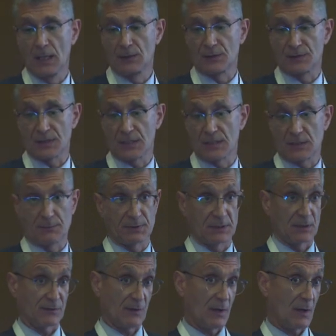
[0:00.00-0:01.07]
say something
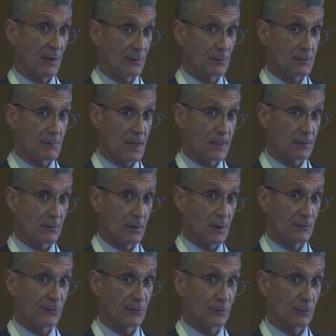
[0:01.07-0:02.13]
that's 100
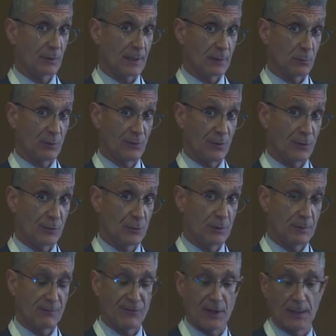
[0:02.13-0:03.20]
microns, so like for
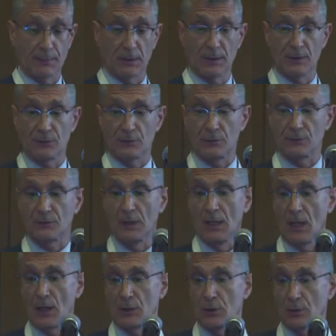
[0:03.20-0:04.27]
thulium fiber lasers,
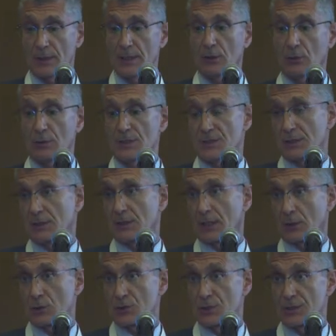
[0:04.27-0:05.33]
you're increasing the
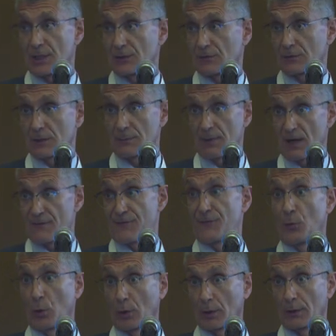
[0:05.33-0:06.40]
energy density by
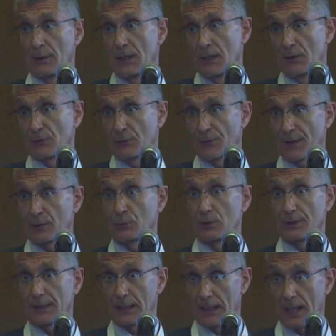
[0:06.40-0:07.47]
4. So that
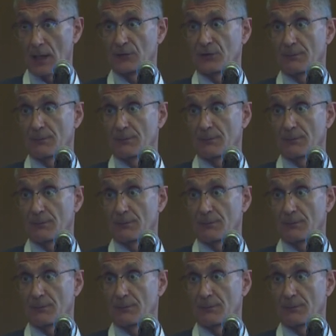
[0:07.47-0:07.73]
really allows a